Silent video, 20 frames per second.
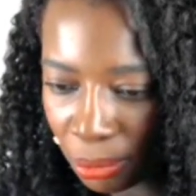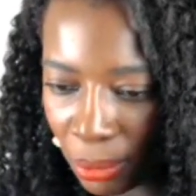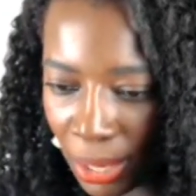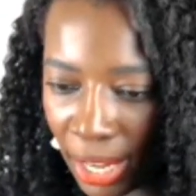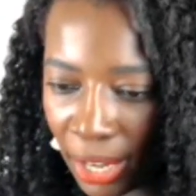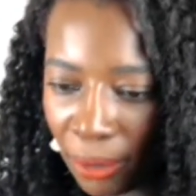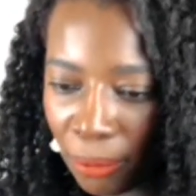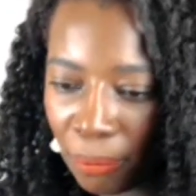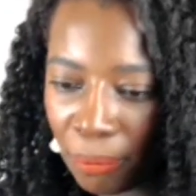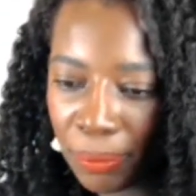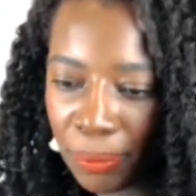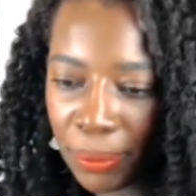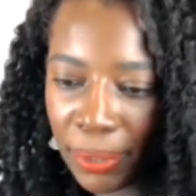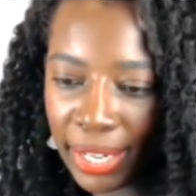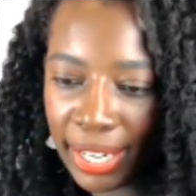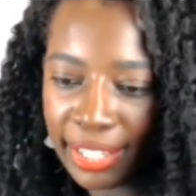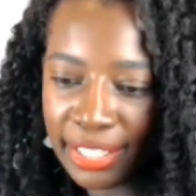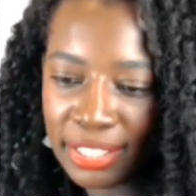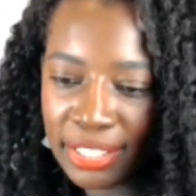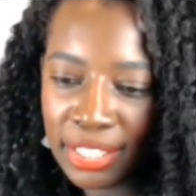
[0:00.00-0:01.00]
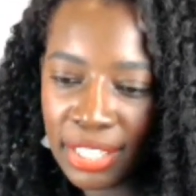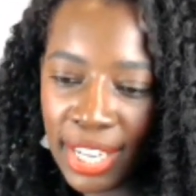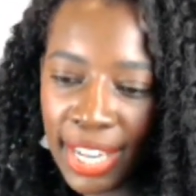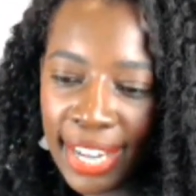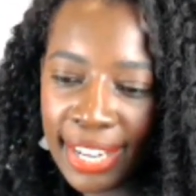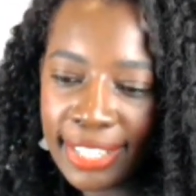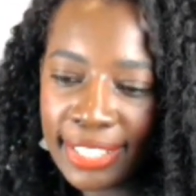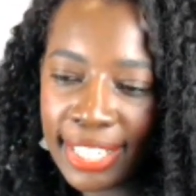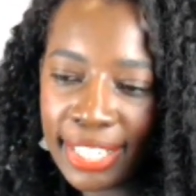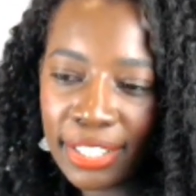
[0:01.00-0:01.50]
Wow, you guys,
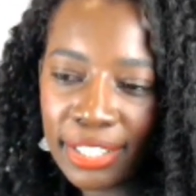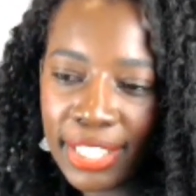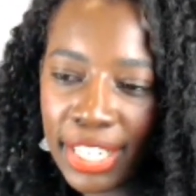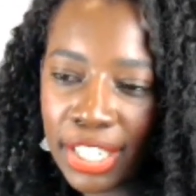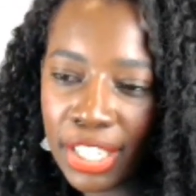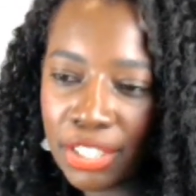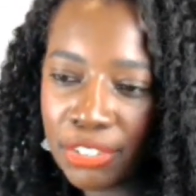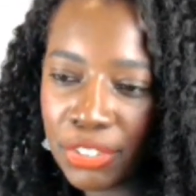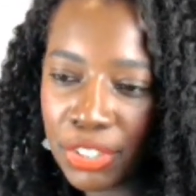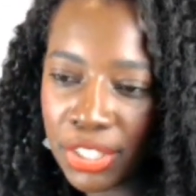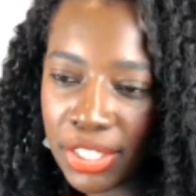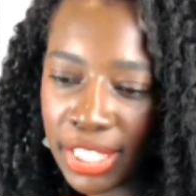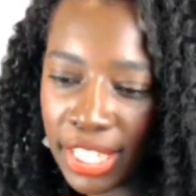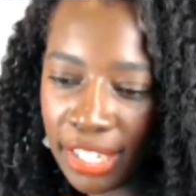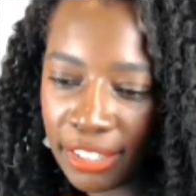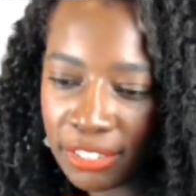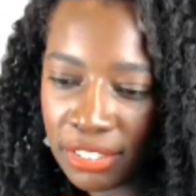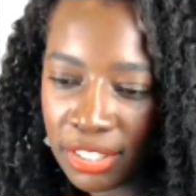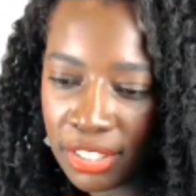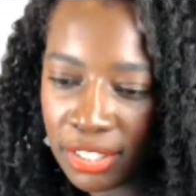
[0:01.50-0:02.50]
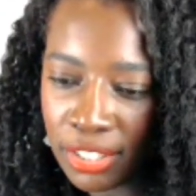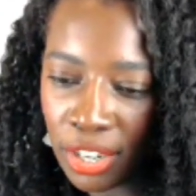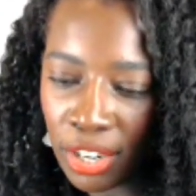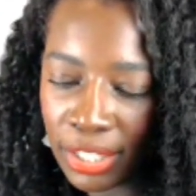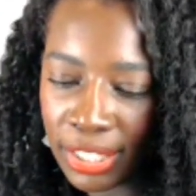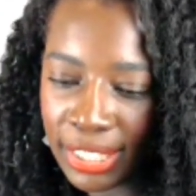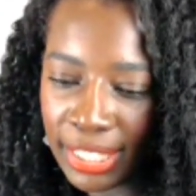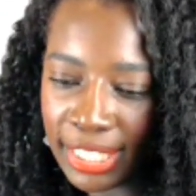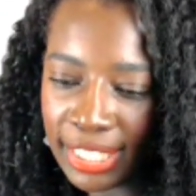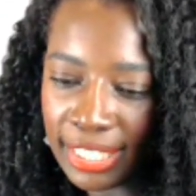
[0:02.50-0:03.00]
take good care of yourselves this
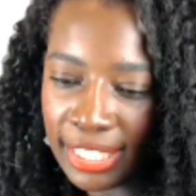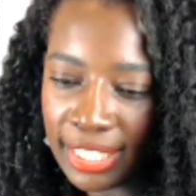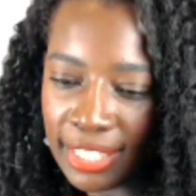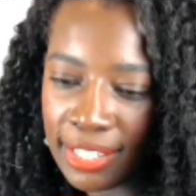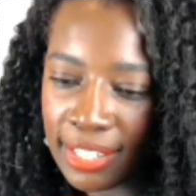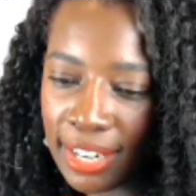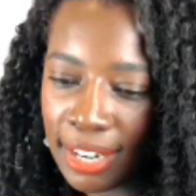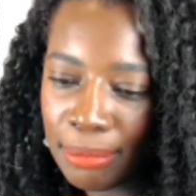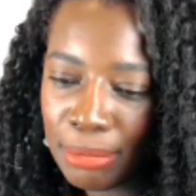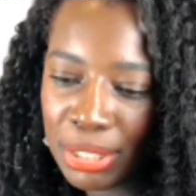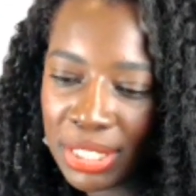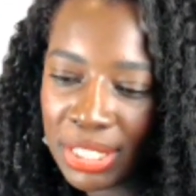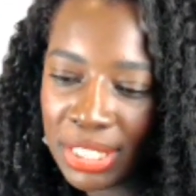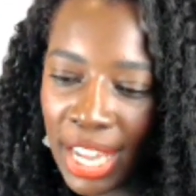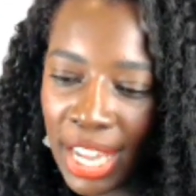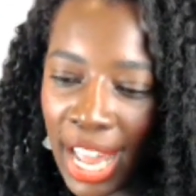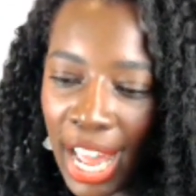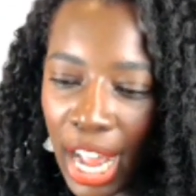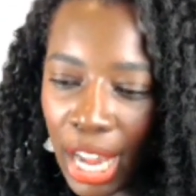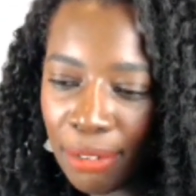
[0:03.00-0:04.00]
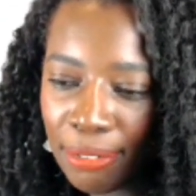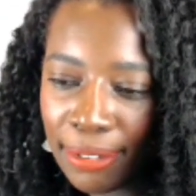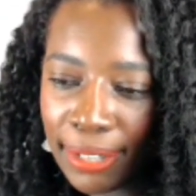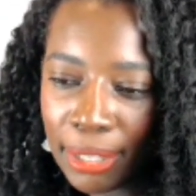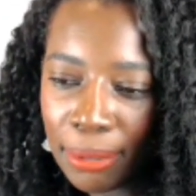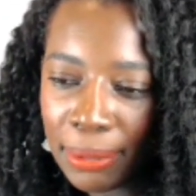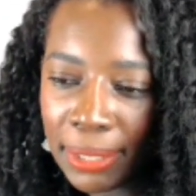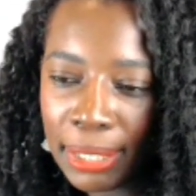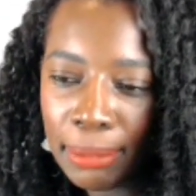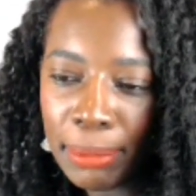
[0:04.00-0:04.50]
holiday season. I feel
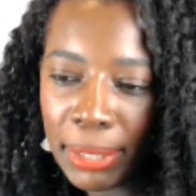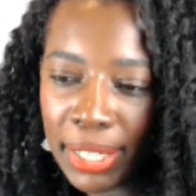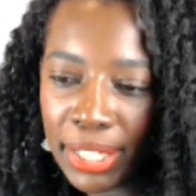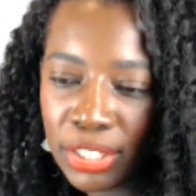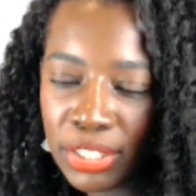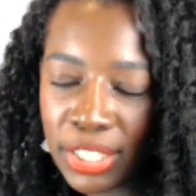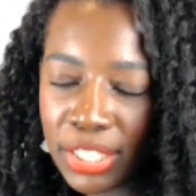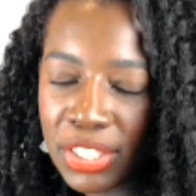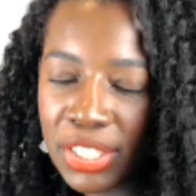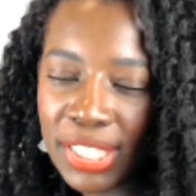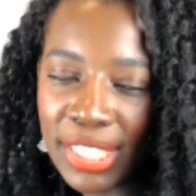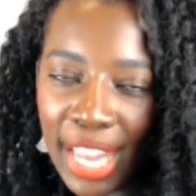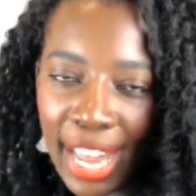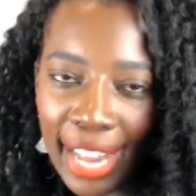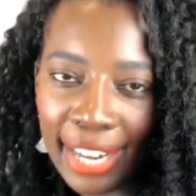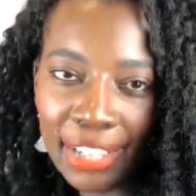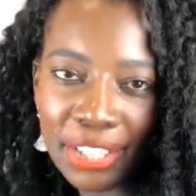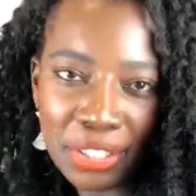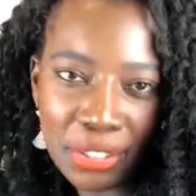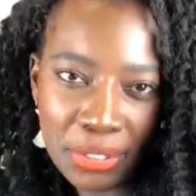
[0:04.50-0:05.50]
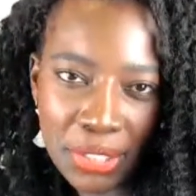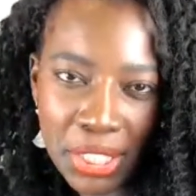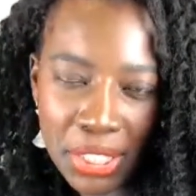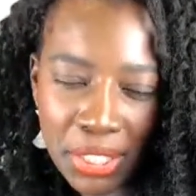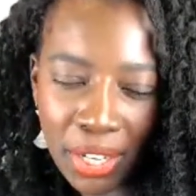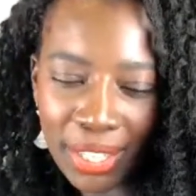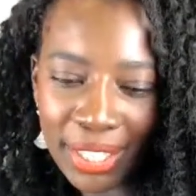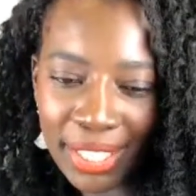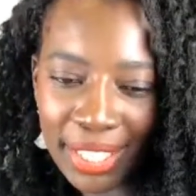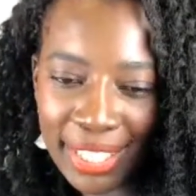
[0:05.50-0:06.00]
like we keep getting such sad news
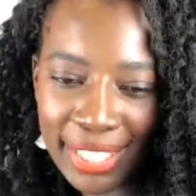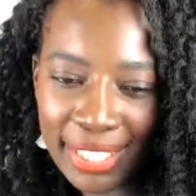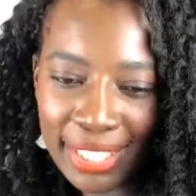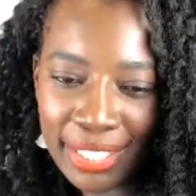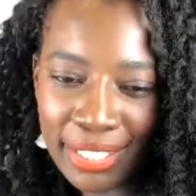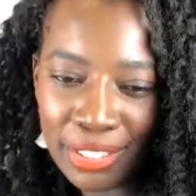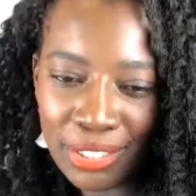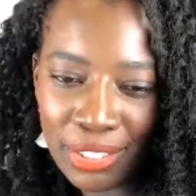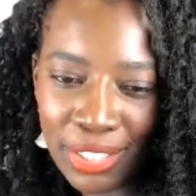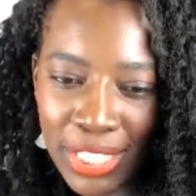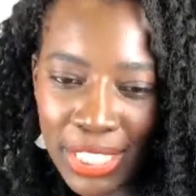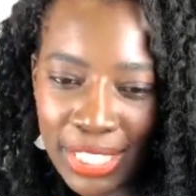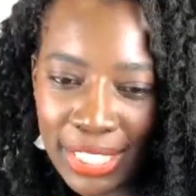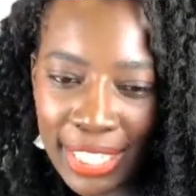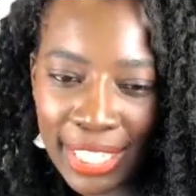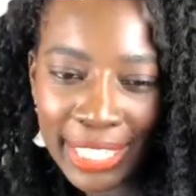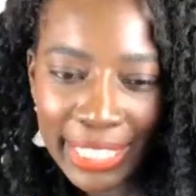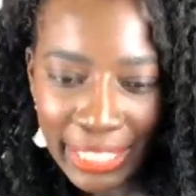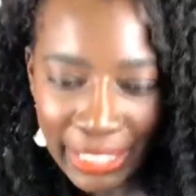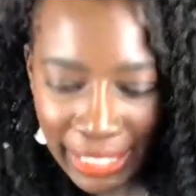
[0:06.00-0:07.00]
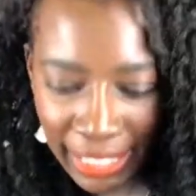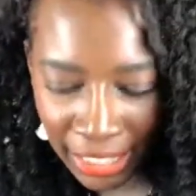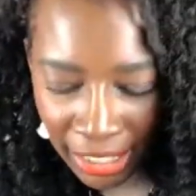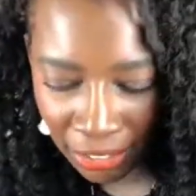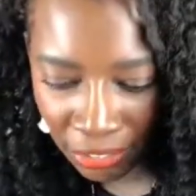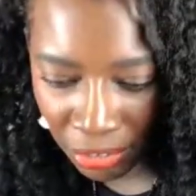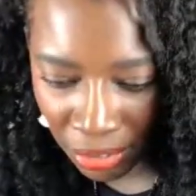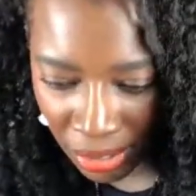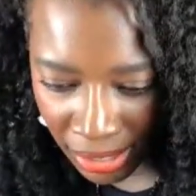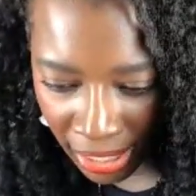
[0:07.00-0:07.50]
this holiday season. So just take good
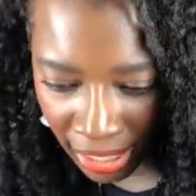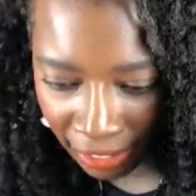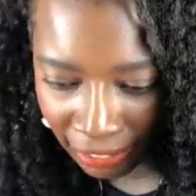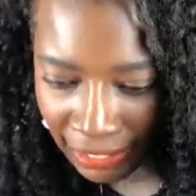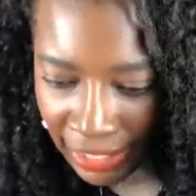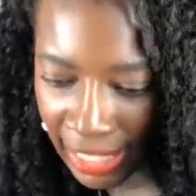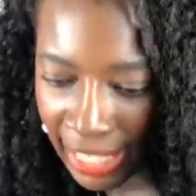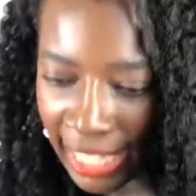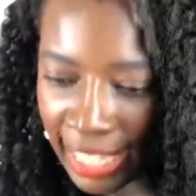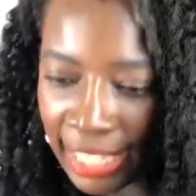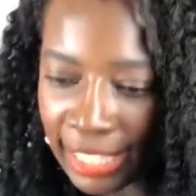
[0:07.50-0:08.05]
care of yourselves.